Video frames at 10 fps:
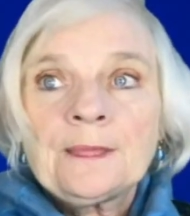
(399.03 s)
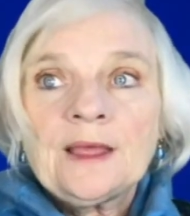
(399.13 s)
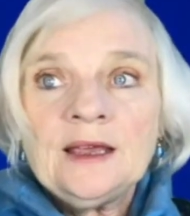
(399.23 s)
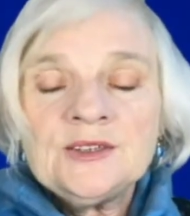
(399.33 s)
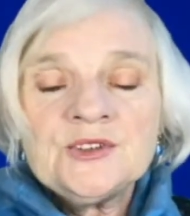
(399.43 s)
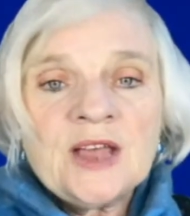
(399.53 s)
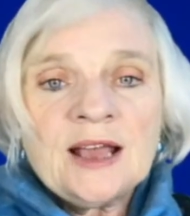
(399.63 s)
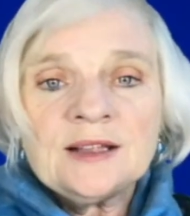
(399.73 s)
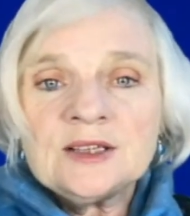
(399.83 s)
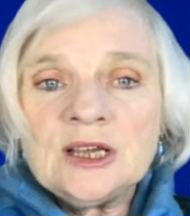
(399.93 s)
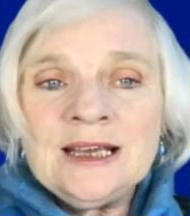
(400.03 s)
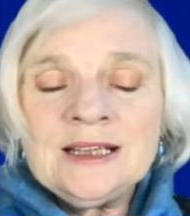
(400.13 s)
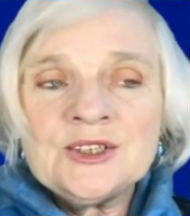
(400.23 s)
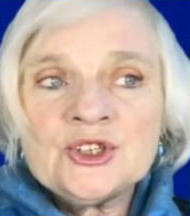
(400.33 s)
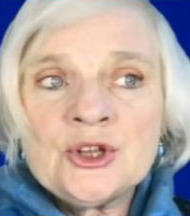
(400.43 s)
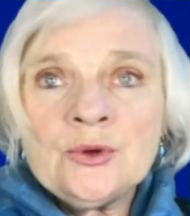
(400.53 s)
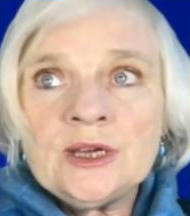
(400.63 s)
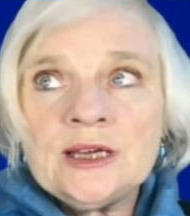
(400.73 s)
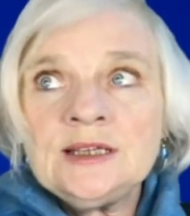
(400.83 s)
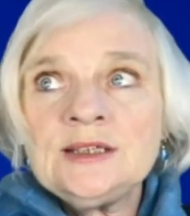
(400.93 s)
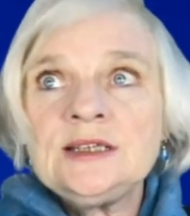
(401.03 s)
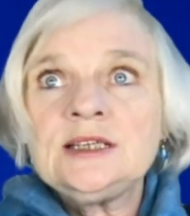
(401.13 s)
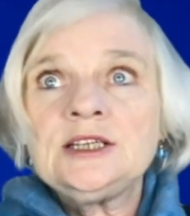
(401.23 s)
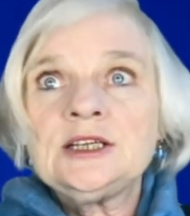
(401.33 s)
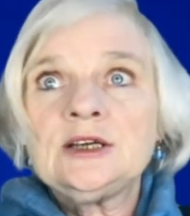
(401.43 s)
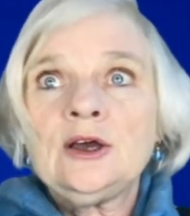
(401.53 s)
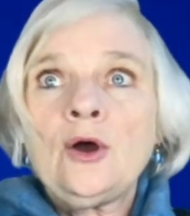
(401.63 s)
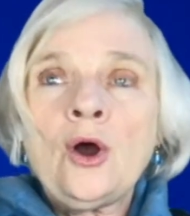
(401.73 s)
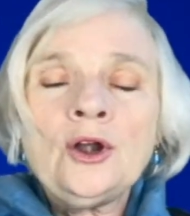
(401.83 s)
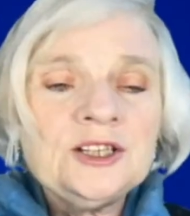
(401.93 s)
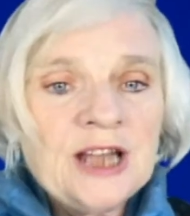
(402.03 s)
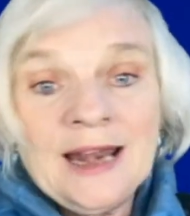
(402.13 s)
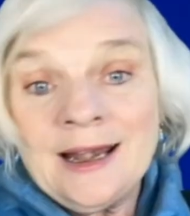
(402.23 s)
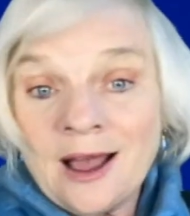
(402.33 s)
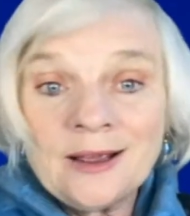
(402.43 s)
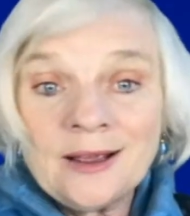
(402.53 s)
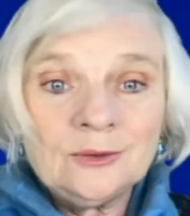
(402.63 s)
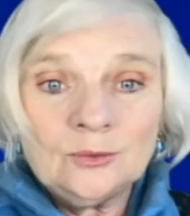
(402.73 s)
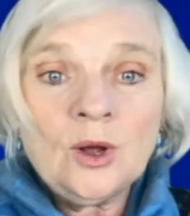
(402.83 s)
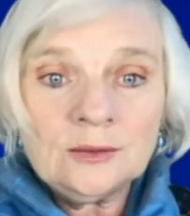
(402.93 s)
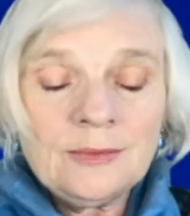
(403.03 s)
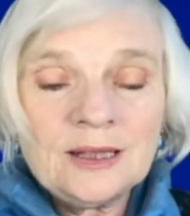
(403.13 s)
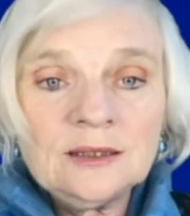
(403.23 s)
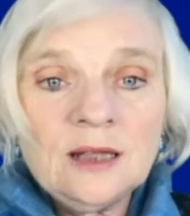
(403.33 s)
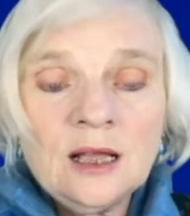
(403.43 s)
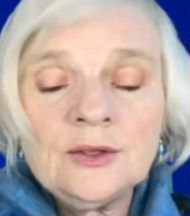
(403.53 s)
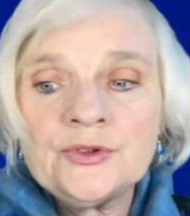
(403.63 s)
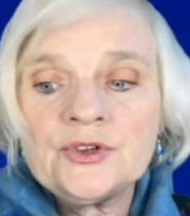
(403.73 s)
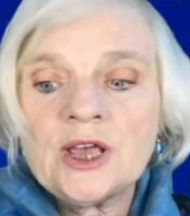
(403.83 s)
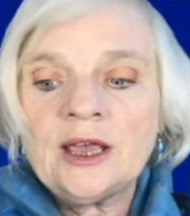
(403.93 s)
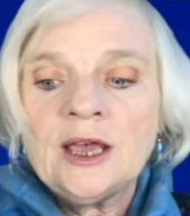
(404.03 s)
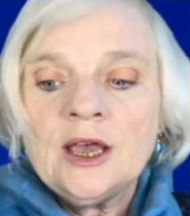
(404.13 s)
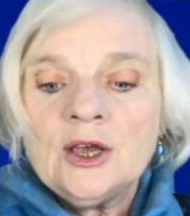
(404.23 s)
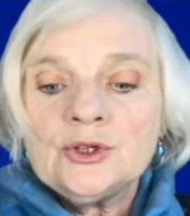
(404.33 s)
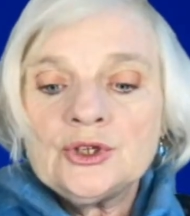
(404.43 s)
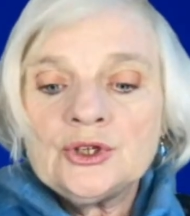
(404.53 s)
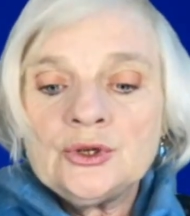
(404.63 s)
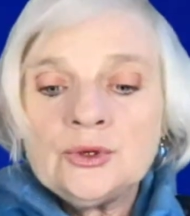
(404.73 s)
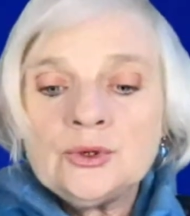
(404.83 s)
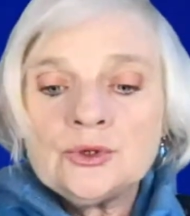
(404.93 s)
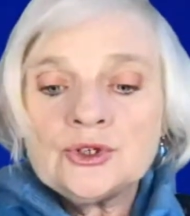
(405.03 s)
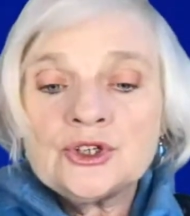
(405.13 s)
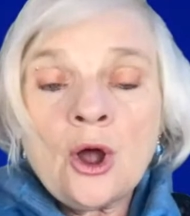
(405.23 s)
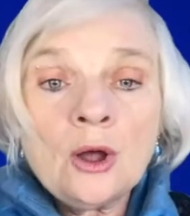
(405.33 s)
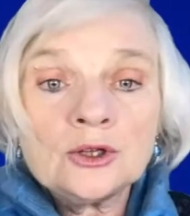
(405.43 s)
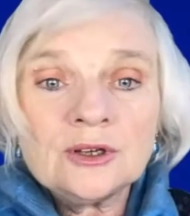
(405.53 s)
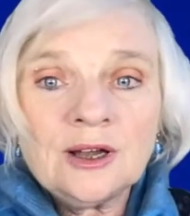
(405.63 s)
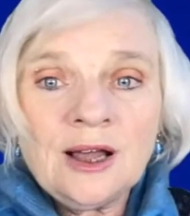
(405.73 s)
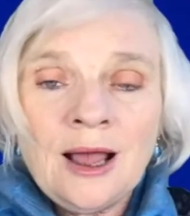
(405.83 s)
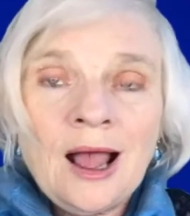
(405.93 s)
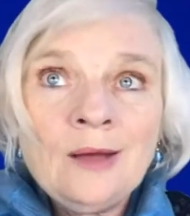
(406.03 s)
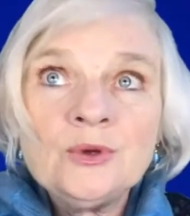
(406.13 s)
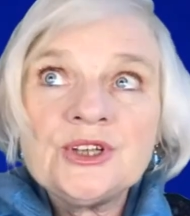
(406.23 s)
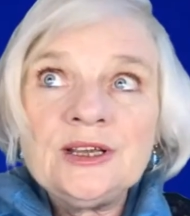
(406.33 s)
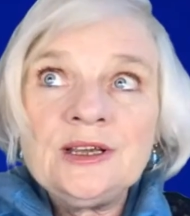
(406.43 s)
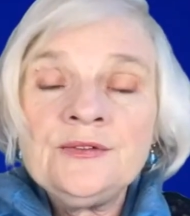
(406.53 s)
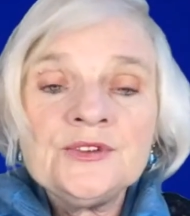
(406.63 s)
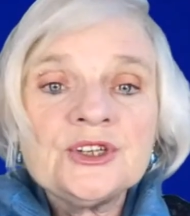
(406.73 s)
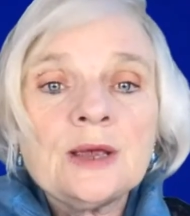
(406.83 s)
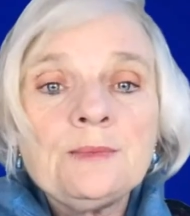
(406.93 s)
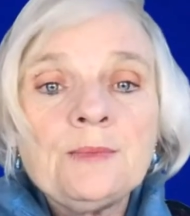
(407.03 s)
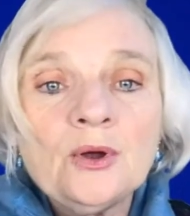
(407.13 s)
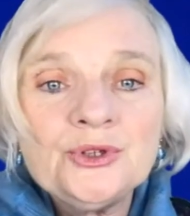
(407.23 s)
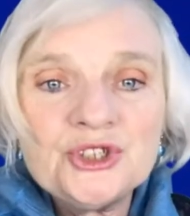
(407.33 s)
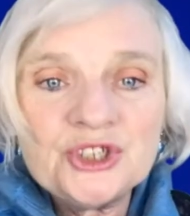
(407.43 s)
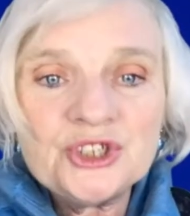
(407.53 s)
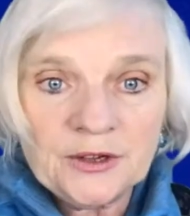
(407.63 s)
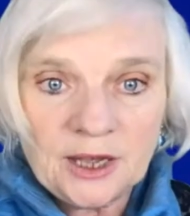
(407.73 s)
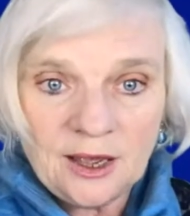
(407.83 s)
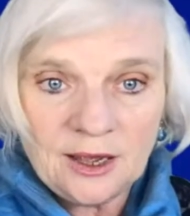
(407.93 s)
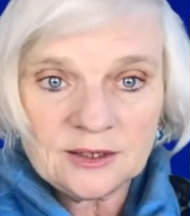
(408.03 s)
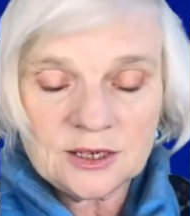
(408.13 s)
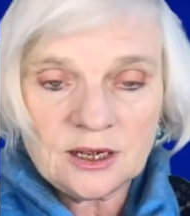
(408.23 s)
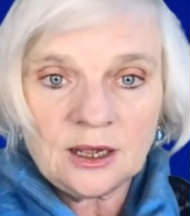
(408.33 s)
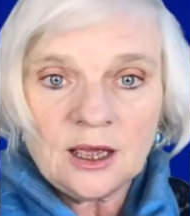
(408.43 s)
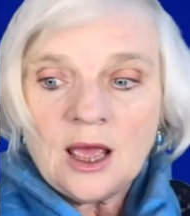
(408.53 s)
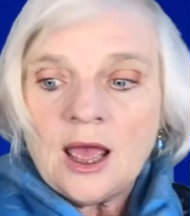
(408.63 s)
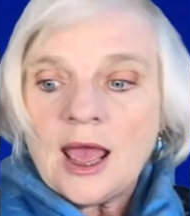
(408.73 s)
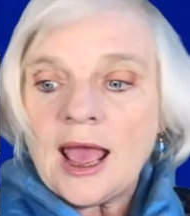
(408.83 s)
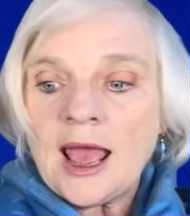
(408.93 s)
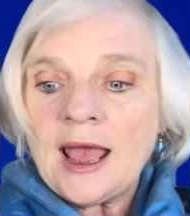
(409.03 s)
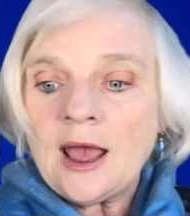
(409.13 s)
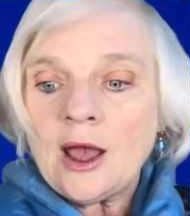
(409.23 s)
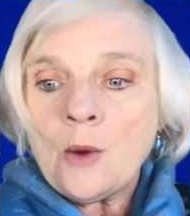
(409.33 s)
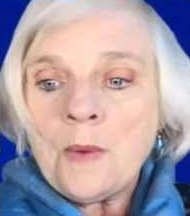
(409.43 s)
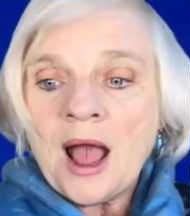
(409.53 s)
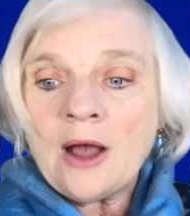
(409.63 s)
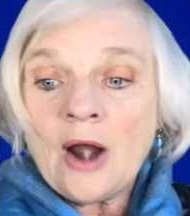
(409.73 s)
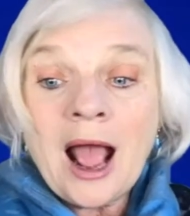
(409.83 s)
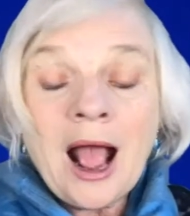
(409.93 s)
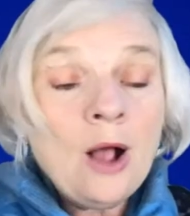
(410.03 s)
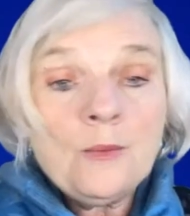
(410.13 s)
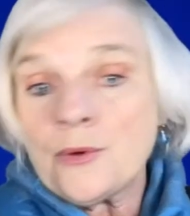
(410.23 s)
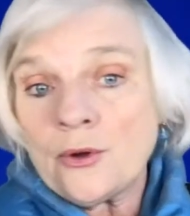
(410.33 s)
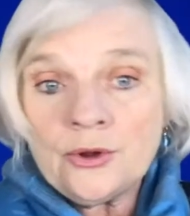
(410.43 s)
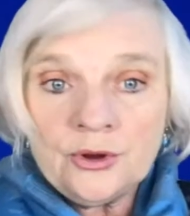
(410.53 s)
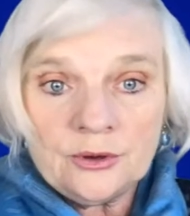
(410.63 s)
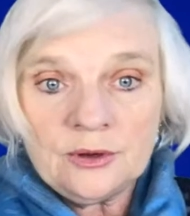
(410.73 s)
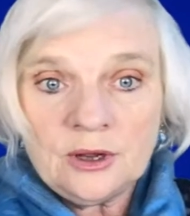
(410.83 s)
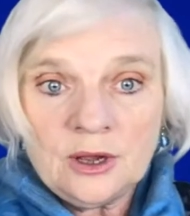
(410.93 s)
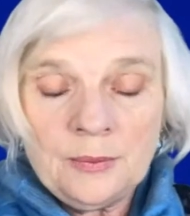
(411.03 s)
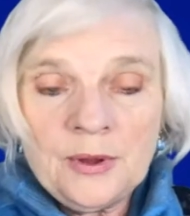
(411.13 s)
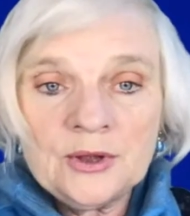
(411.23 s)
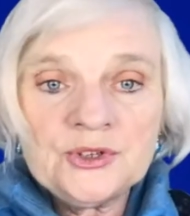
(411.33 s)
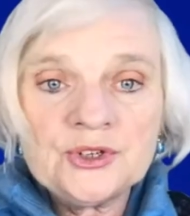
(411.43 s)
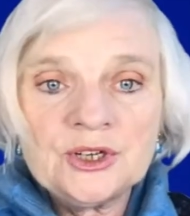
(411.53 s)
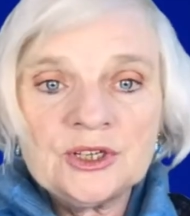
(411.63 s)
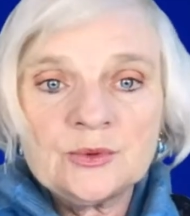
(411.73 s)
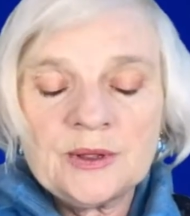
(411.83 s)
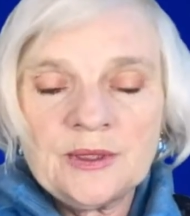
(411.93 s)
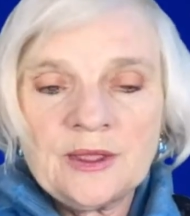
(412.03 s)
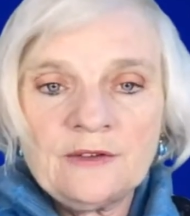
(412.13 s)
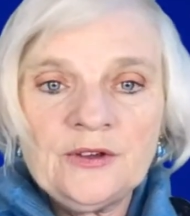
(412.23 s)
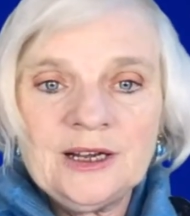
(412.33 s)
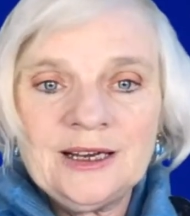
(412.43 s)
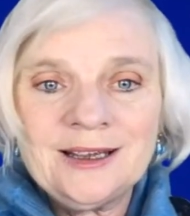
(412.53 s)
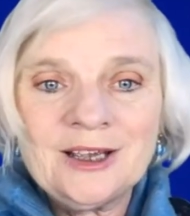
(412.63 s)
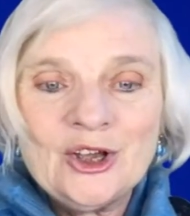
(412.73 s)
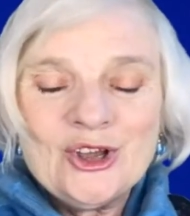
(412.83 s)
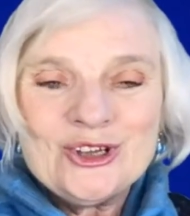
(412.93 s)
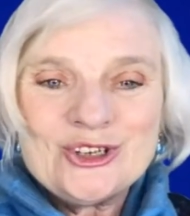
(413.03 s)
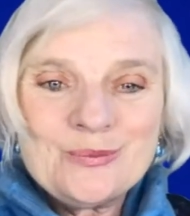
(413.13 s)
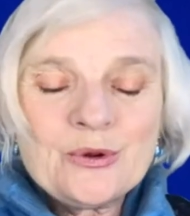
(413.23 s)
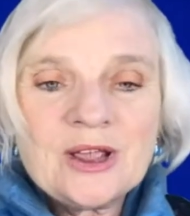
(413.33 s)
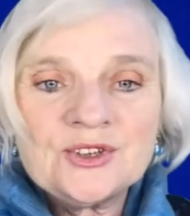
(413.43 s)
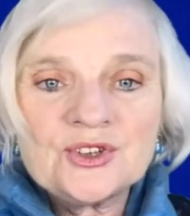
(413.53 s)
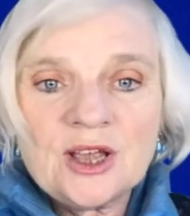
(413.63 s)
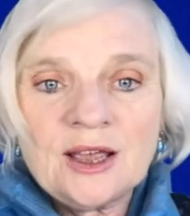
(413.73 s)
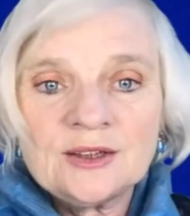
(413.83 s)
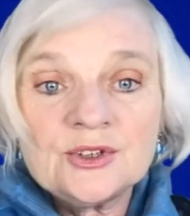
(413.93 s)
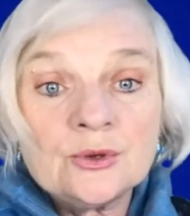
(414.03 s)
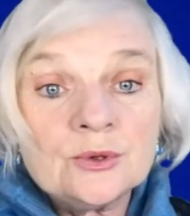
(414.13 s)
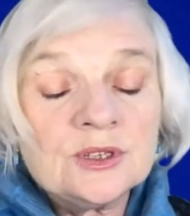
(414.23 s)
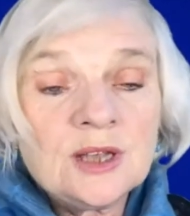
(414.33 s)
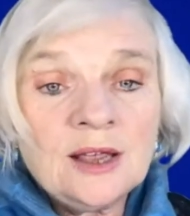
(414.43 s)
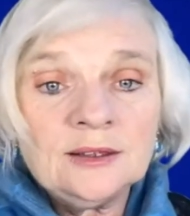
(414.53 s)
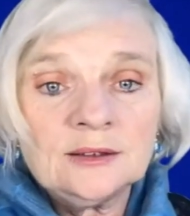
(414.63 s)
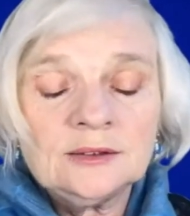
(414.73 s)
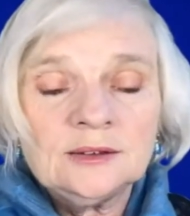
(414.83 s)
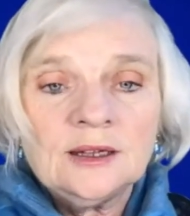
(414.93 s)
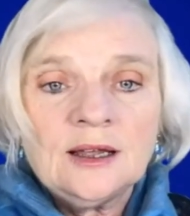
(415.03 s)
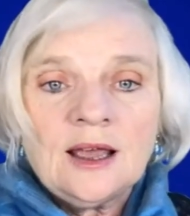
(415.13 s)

is that it's so easy on a day like World Mental Health Day to start, I would even say, pontificating about how broken a person is when they're feeling depressed and suicidal.